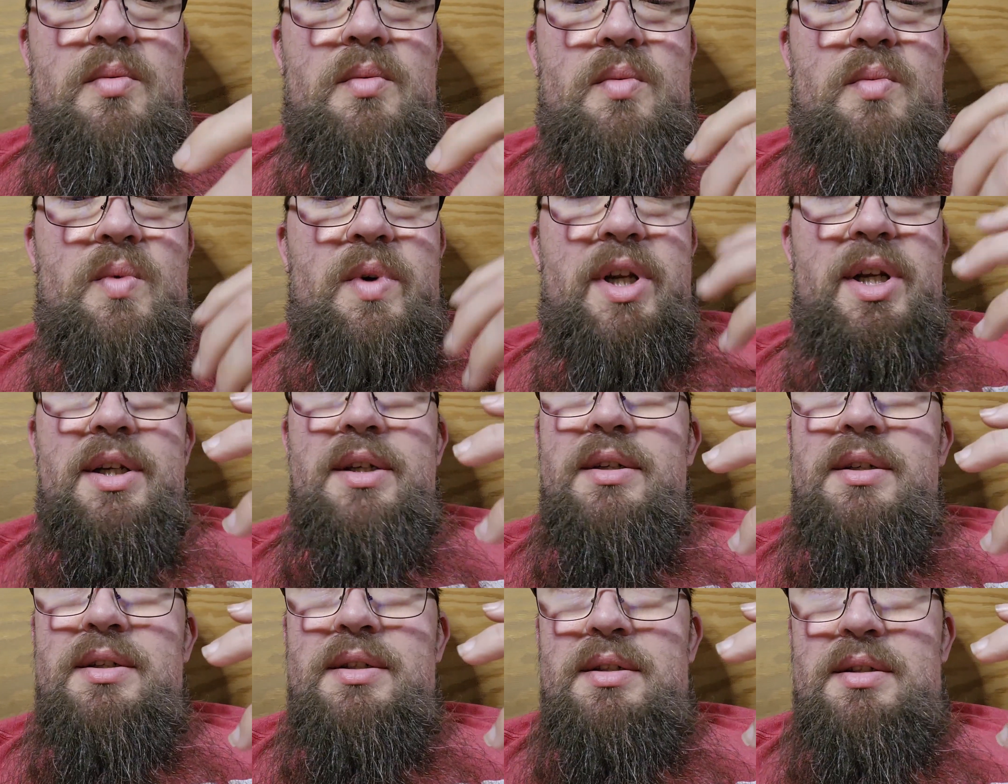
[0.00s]

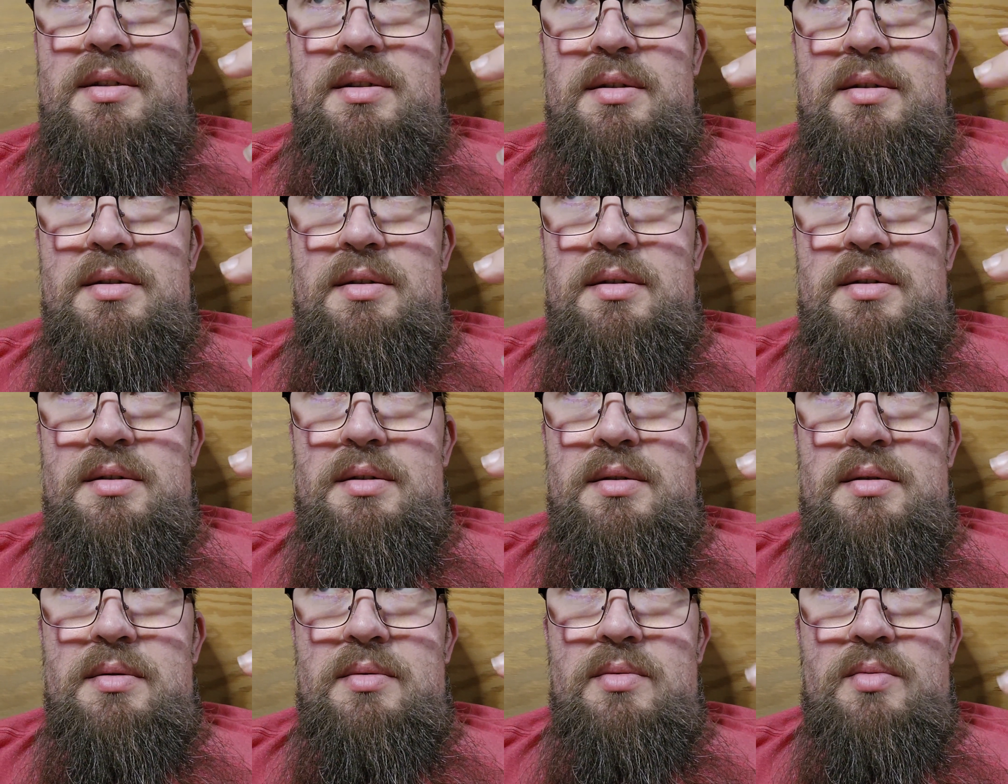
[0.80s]
When
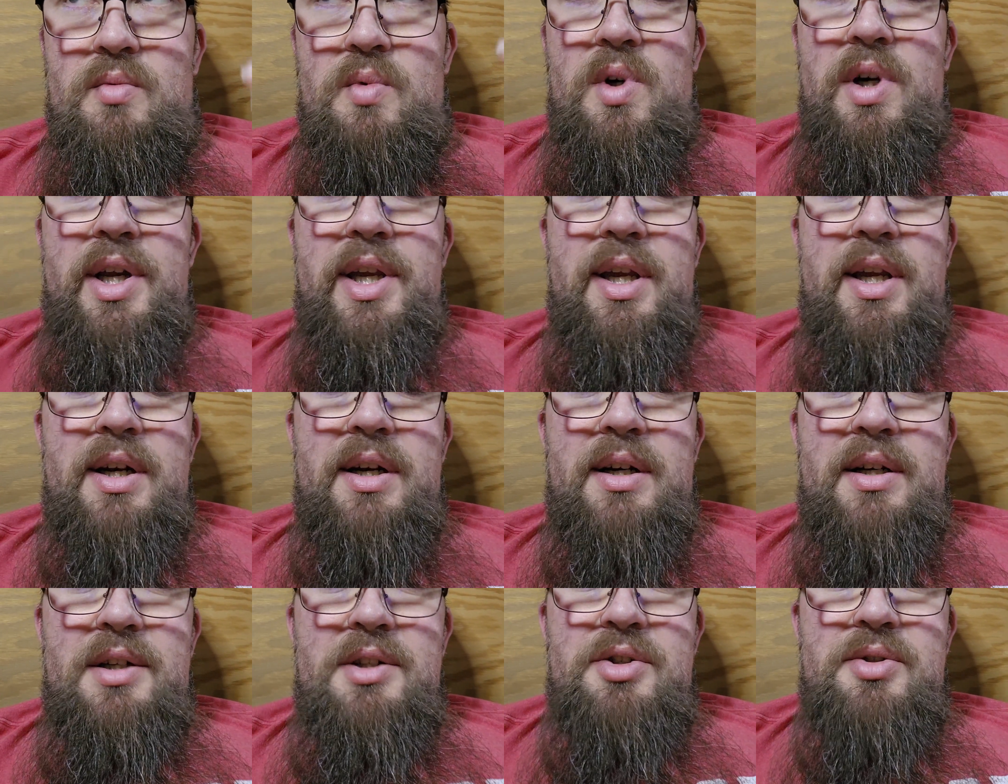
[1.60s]
working
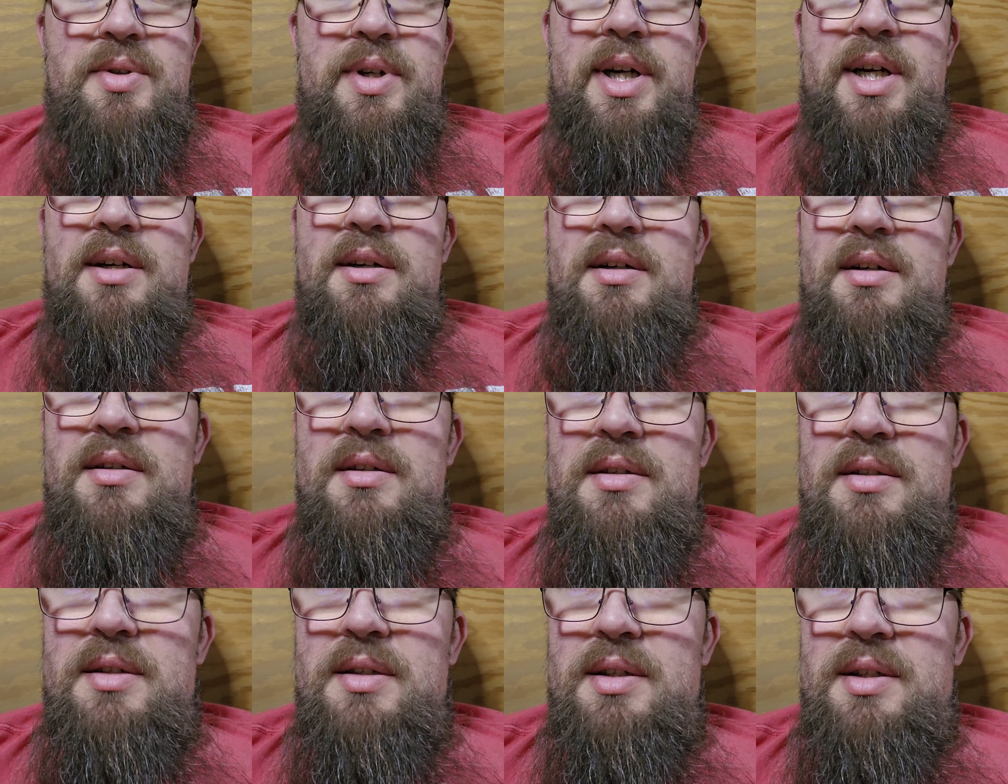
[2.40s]
on a trigger,
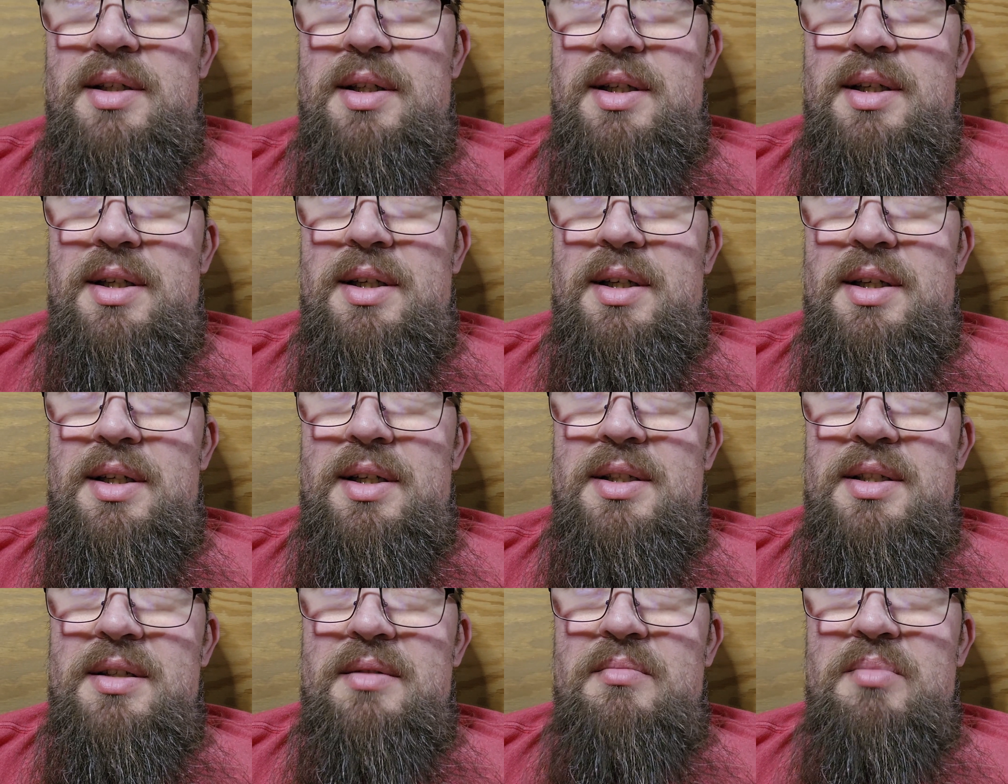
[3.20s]
it
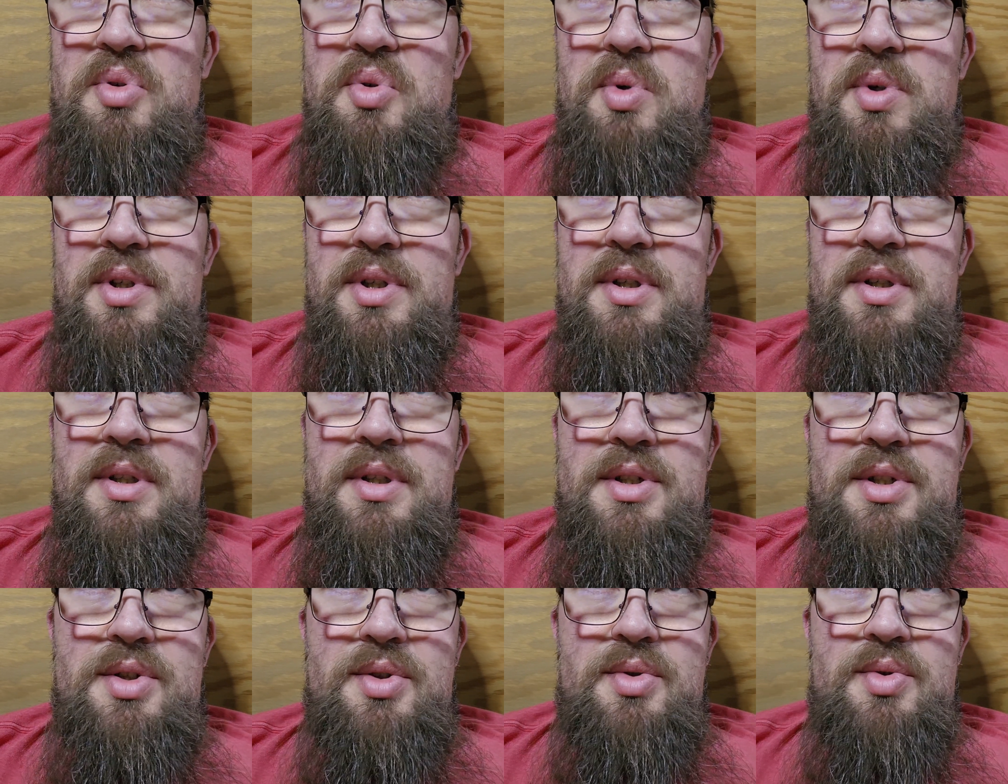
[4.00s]
is important
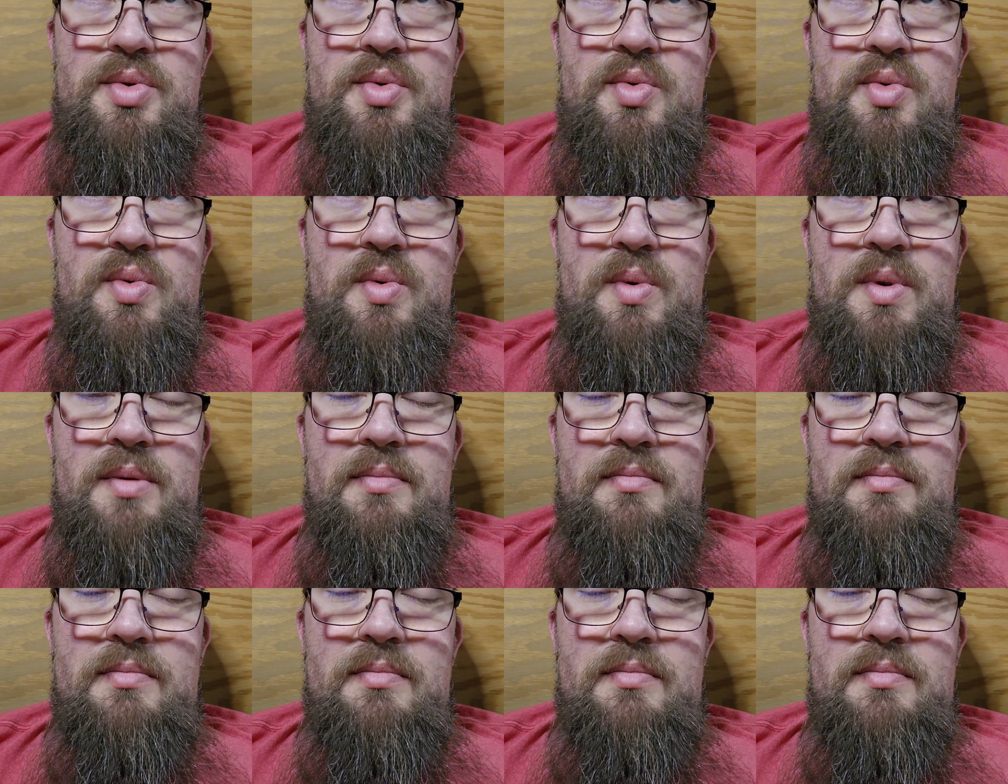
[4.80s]
to